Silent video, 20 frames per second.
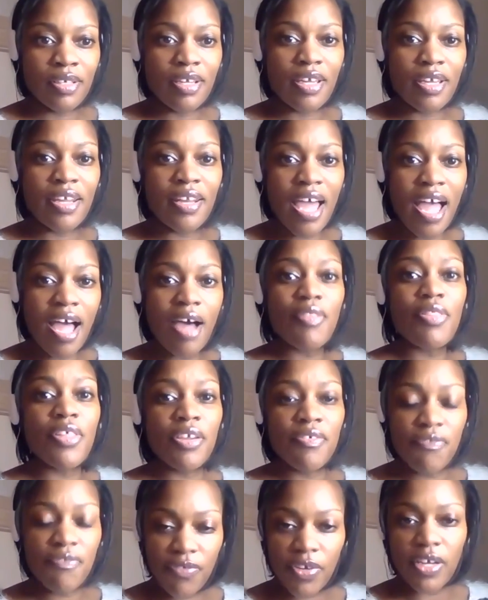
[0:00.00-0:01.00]
and how they
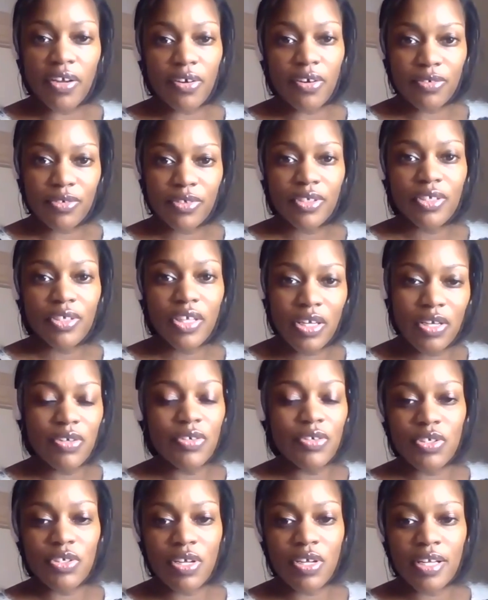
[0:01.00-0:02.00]
fared here in
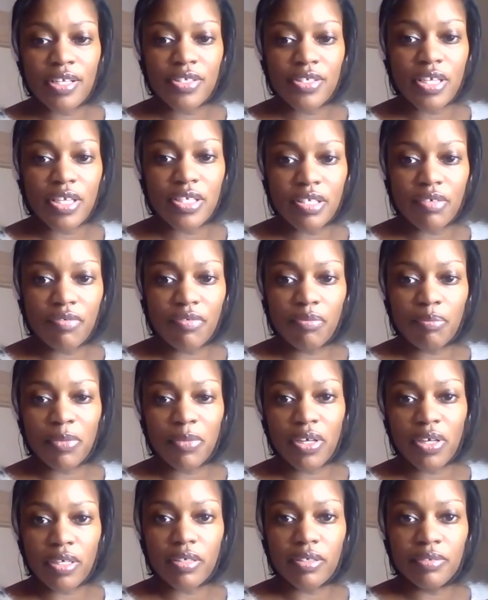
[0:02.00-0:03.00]
the United States of
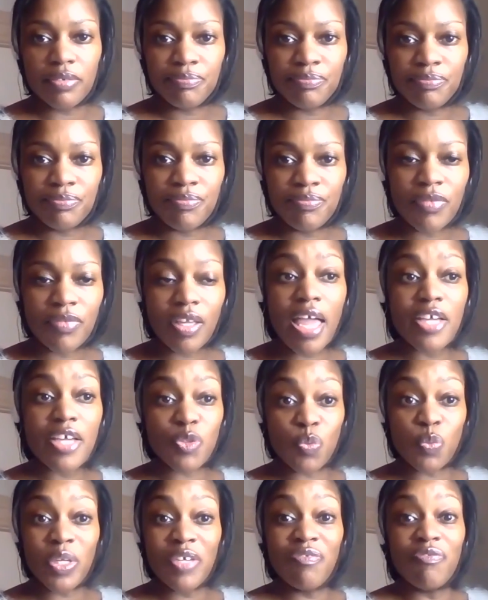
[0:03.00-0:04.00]
America as
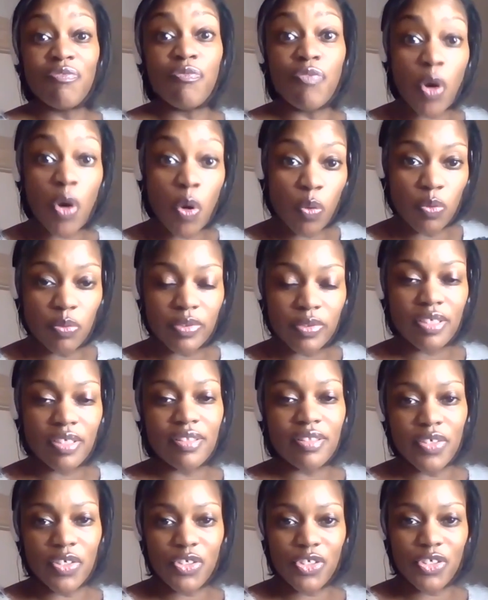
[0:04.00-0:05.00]
we vote
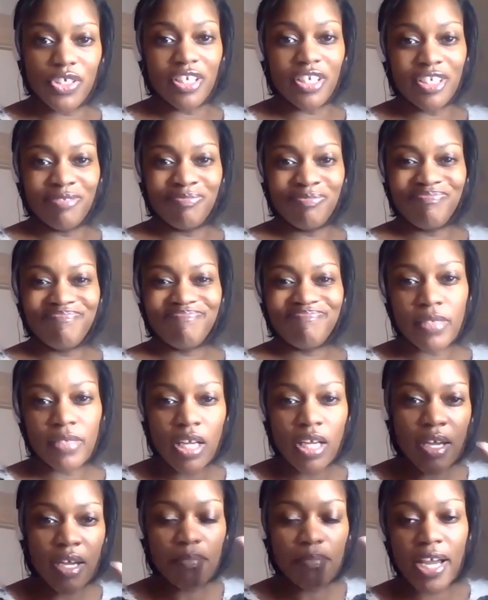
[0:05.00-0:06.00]
this year.
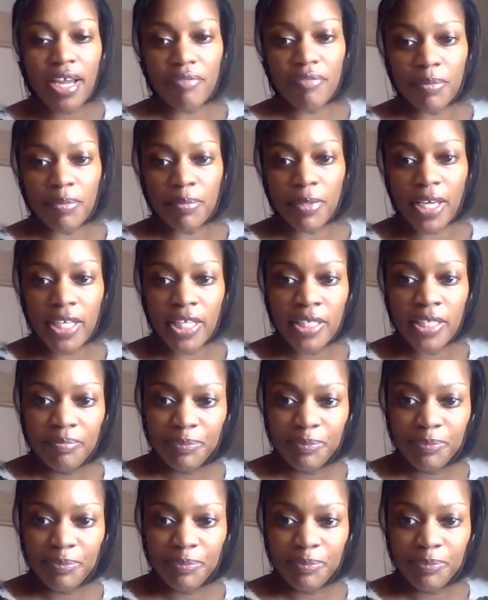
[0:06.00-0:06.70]
Bye, everybody.